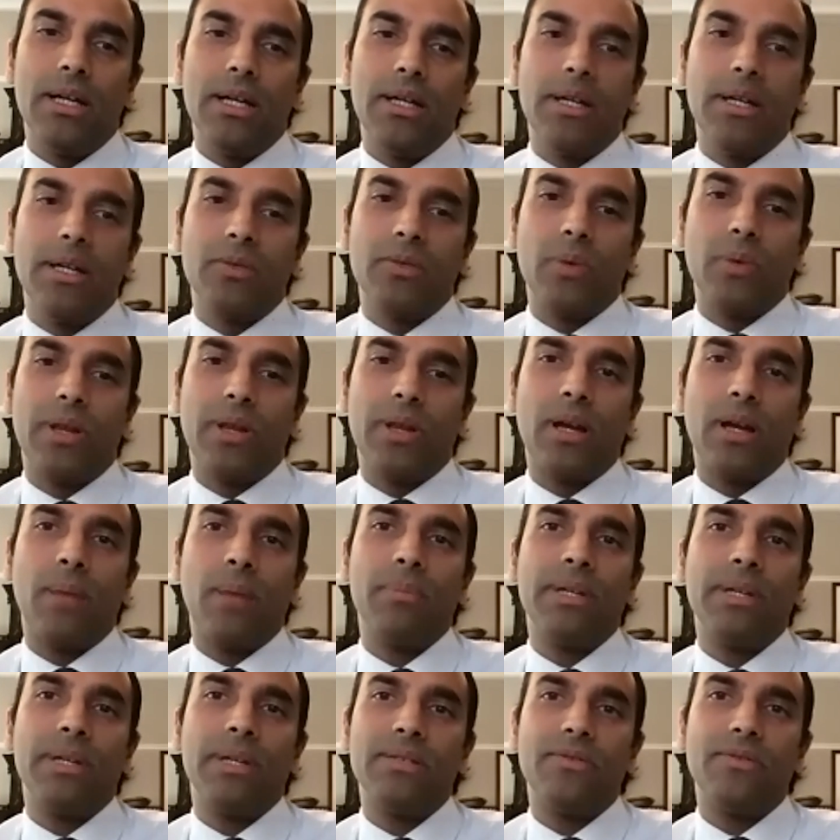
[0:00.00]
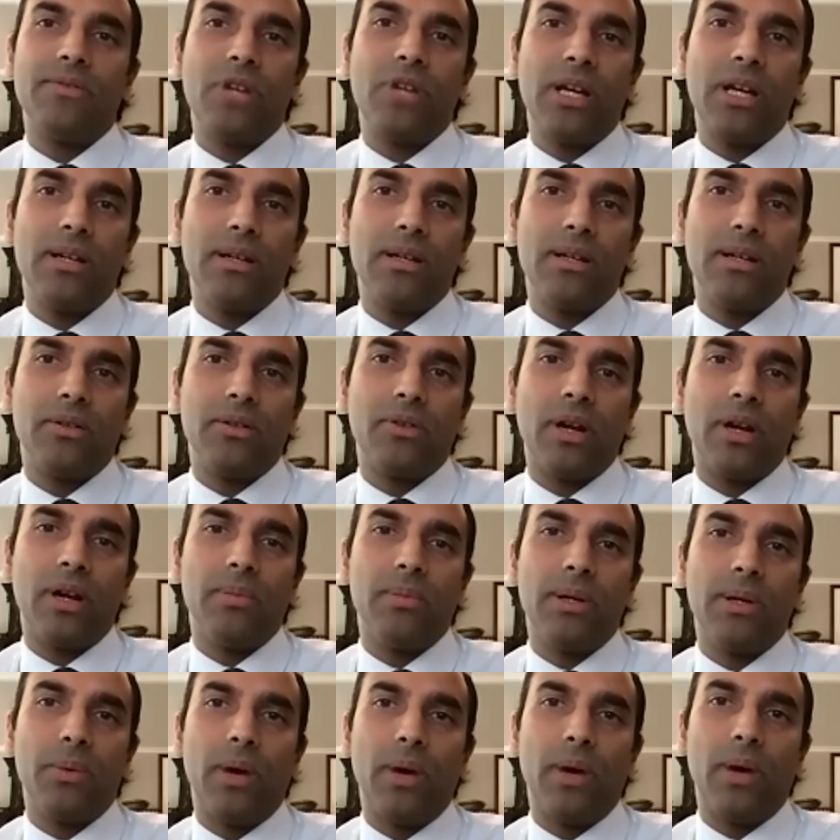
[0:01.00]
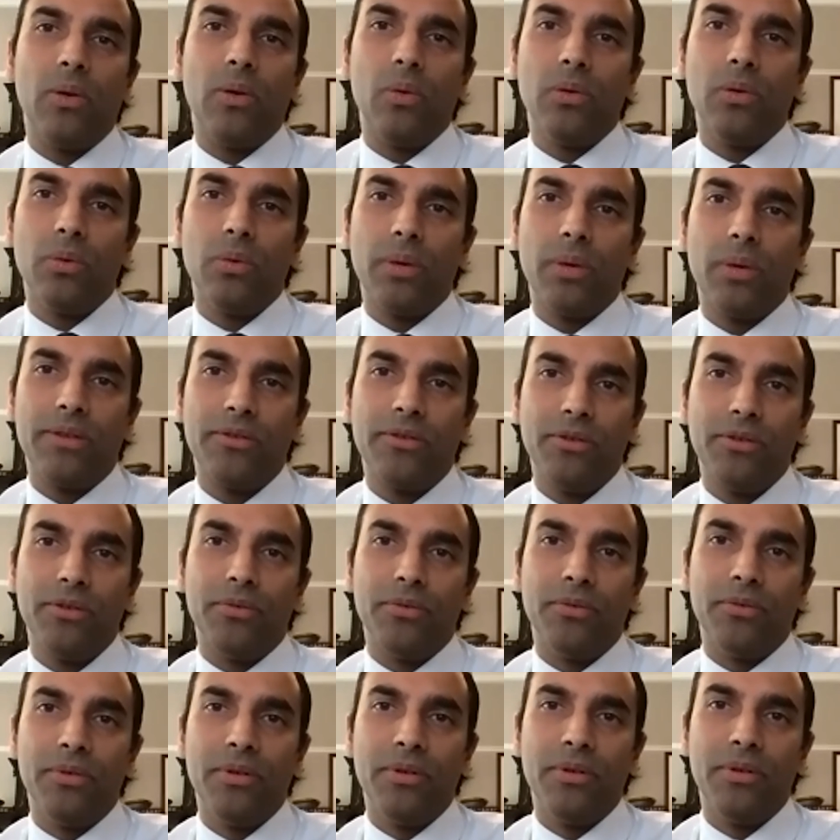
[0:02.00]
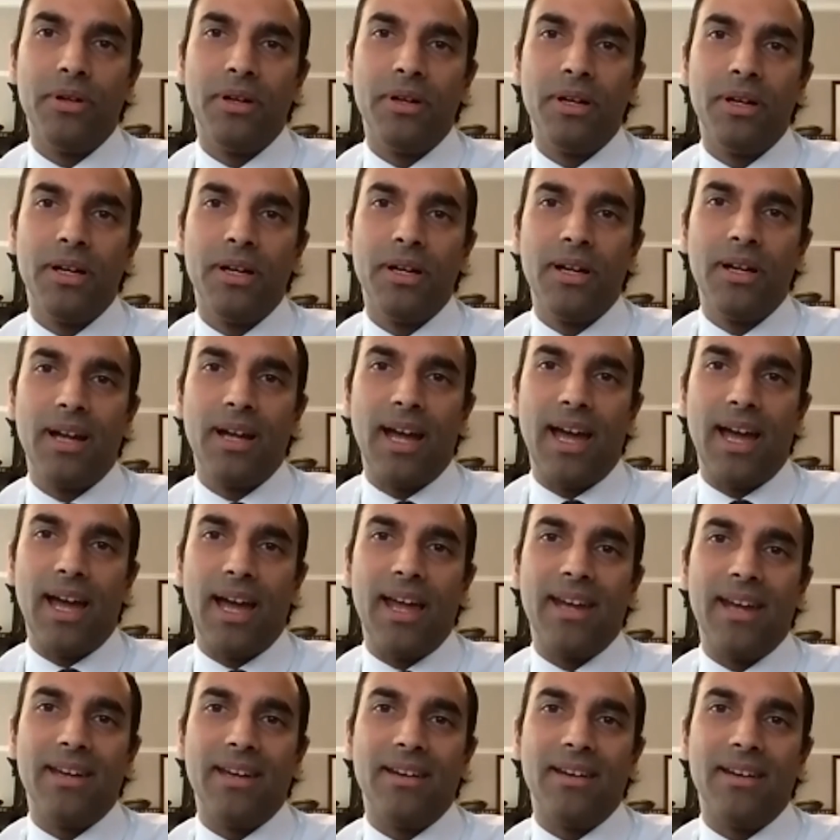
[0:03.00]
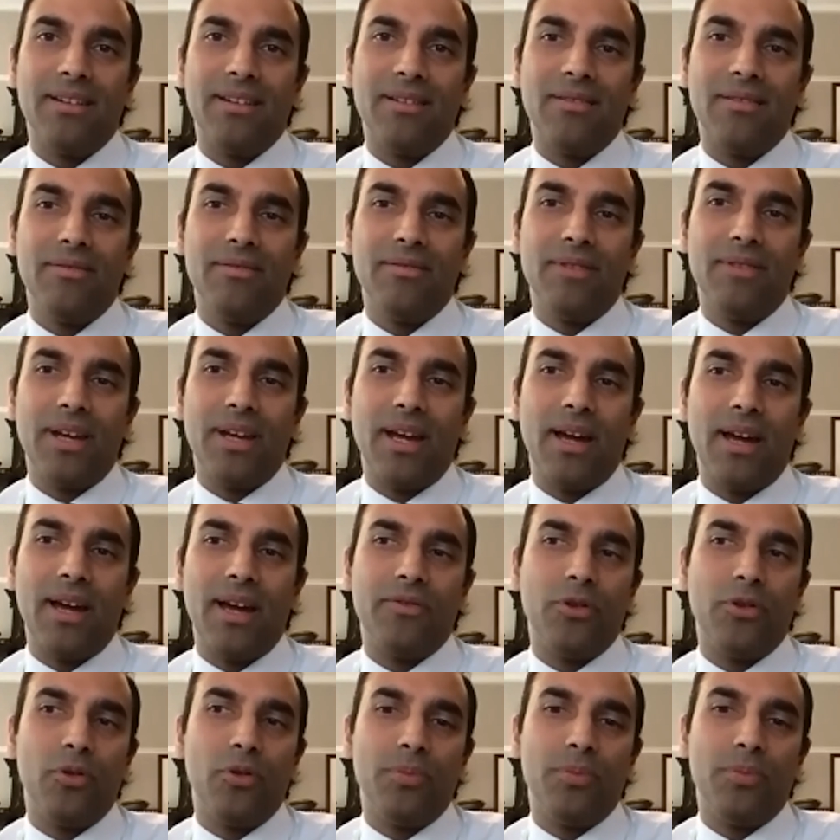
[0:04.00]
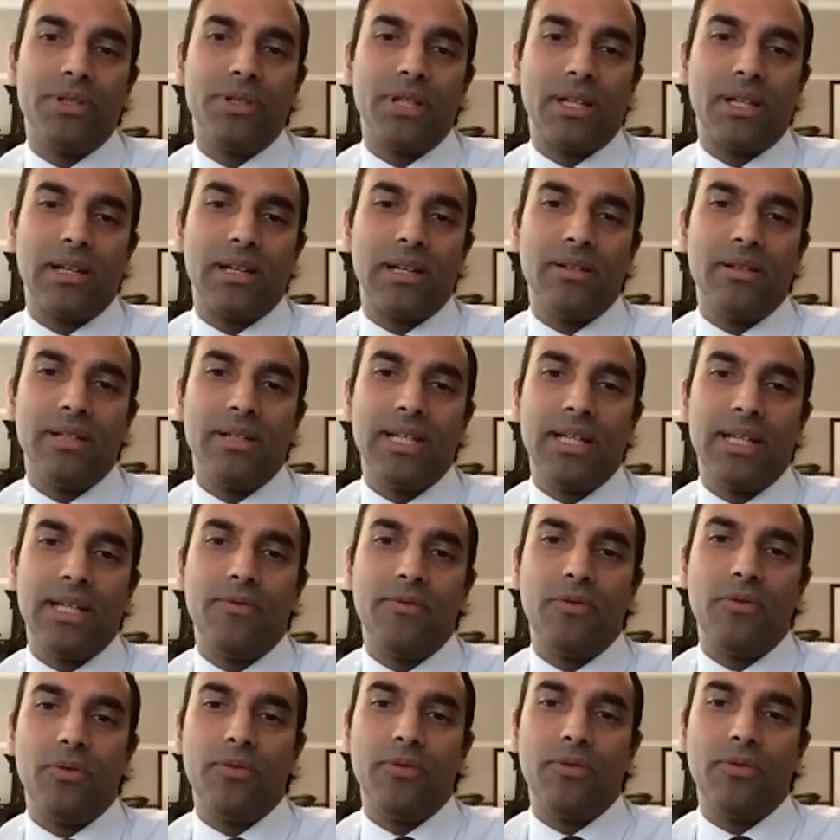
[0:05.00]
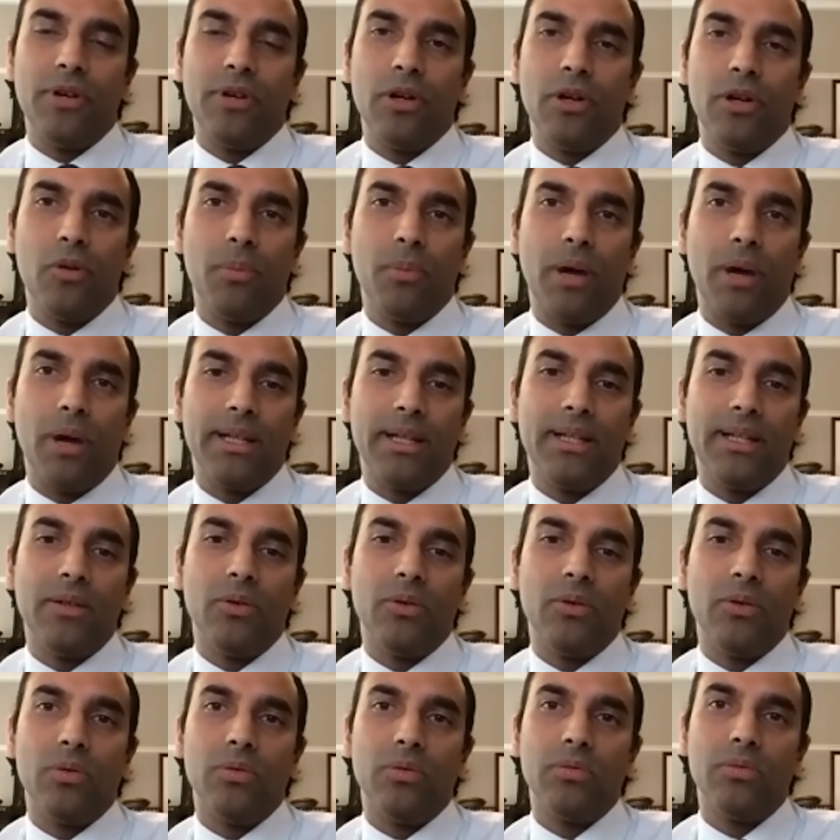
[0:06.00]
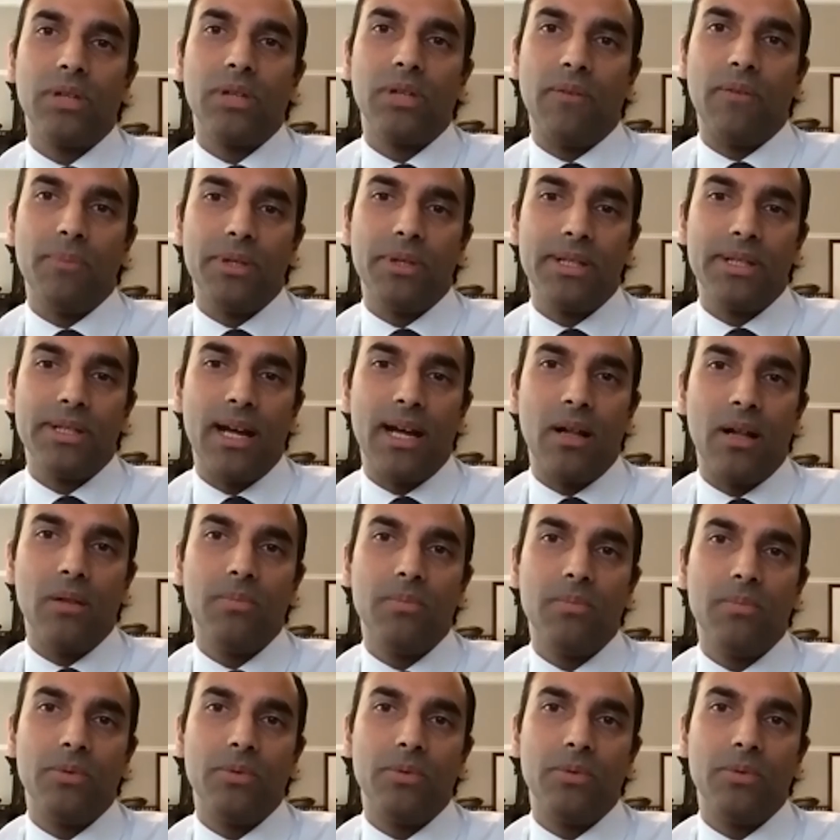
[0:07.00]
is where the companies have traded incredibly well all the way through. And they have no particular need for furlough money or government help.